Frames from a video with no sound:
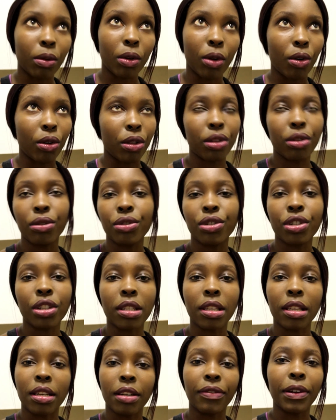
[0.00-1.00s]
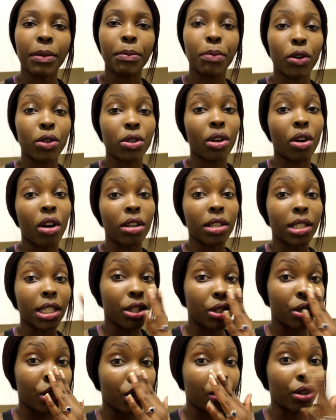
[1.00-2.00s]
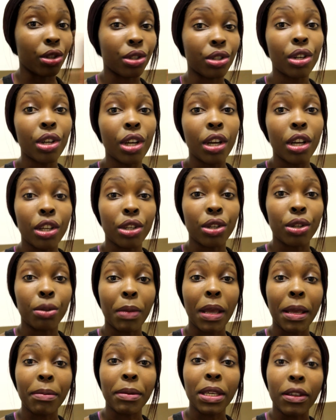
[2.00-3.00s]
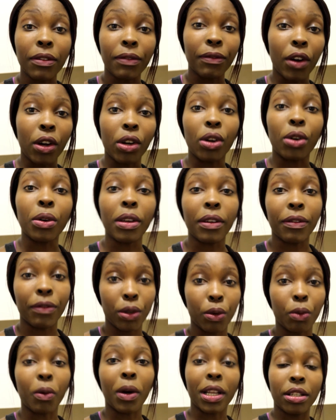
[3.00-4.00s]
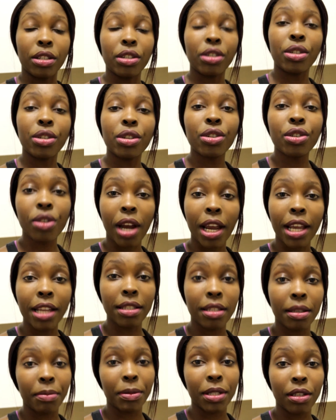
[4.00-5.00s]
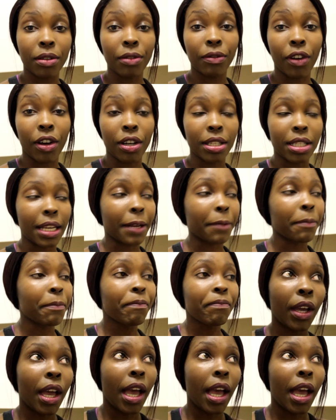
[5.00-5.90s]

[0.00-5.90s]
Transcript: go through just the different protocols that you maybe follow if you want to try intermittent fasting.